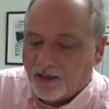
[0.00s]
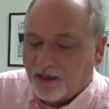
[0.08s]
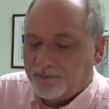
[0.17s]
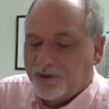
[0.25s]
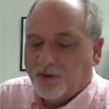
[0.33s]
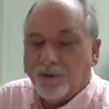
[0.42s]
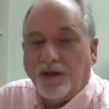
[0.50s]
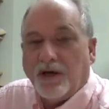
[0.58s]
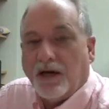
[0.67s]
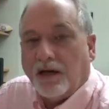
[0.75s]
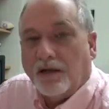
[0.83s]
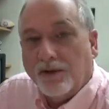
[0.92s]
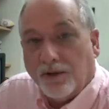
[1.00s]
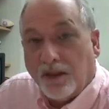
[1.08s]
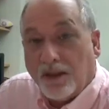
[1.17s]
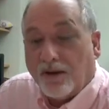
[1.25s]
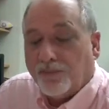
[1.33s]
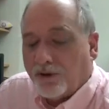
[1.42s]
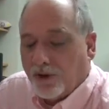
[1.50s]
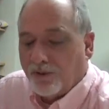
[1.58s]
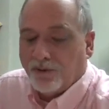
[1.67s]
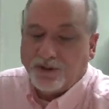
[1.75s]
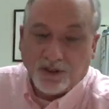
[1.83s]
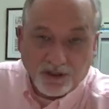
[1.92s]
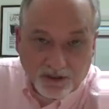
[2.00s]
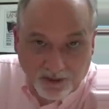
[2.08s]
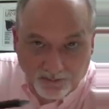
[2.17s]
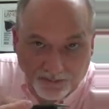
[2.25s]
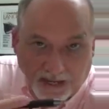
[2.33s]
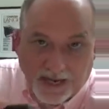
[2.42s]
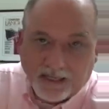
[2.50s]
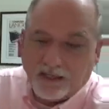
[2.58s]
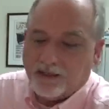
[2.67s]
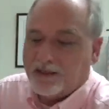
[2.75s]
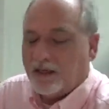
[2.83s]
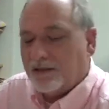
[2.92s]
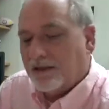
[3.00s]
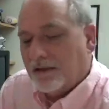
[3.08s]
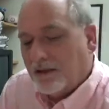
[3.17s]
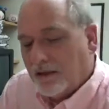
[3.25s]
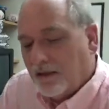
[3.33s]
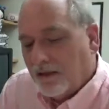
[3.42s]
up to but not including that print, which is back indented,